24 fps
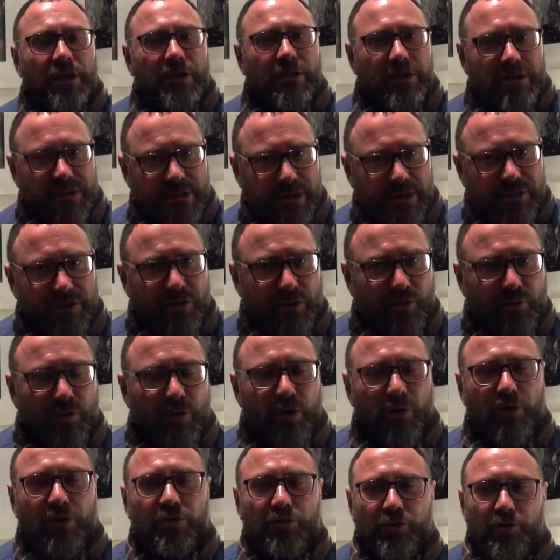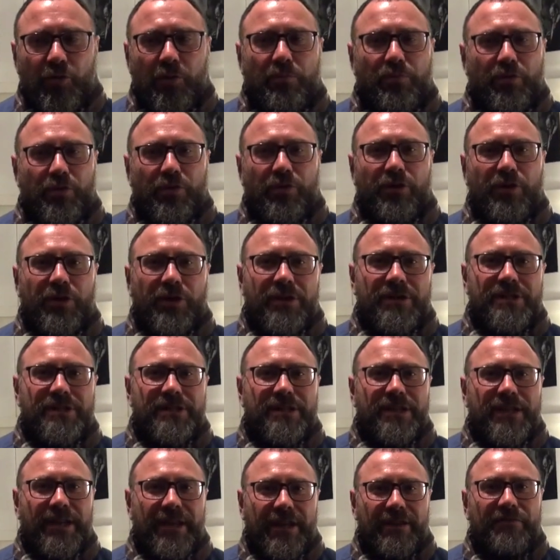Southern Rhône, you
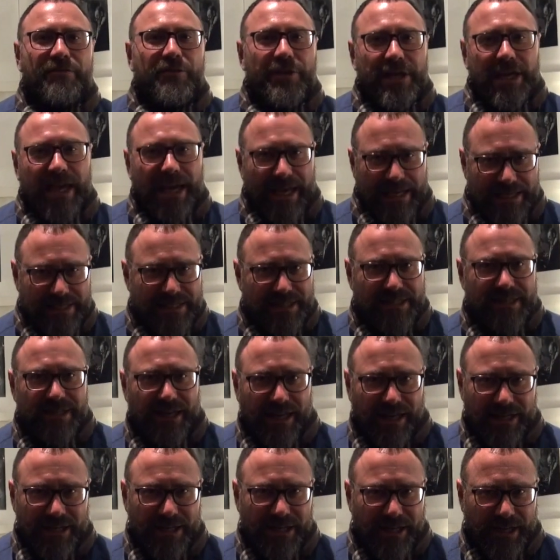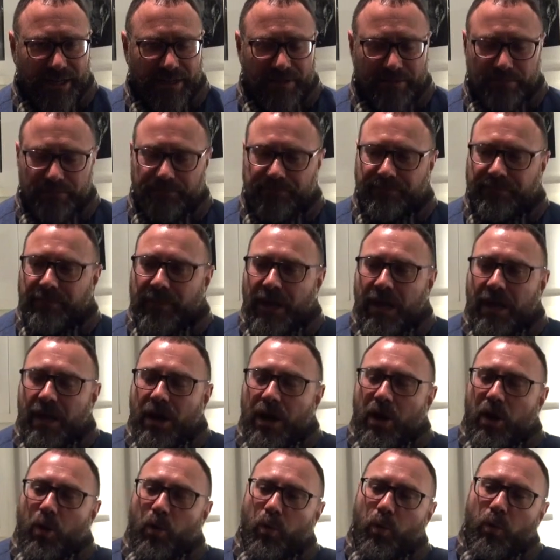pronounce every S at the end.
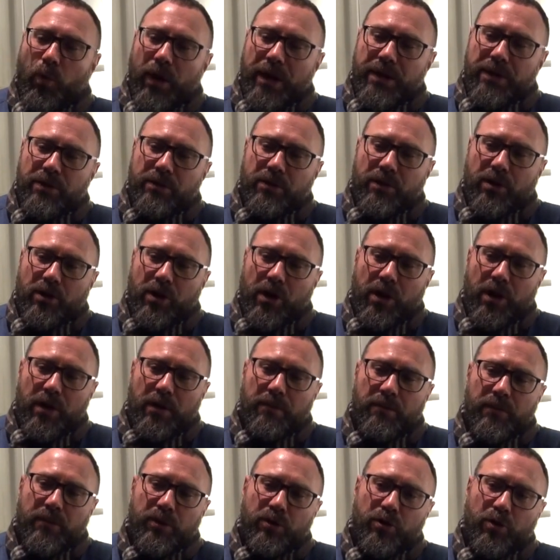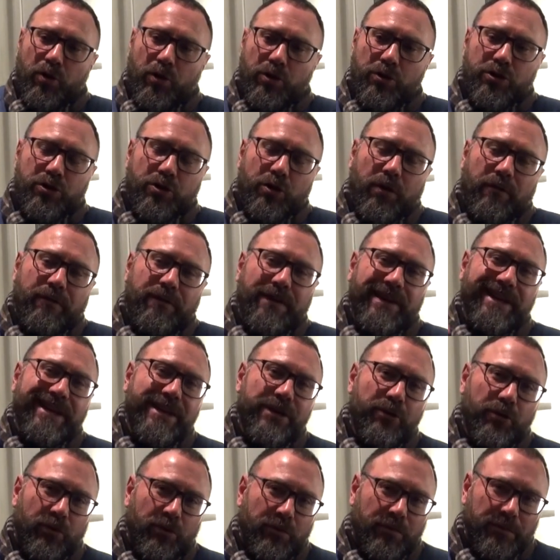When you come north of
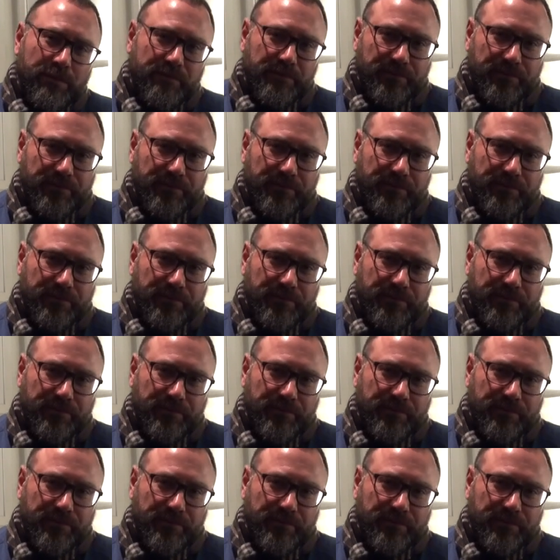Lyon,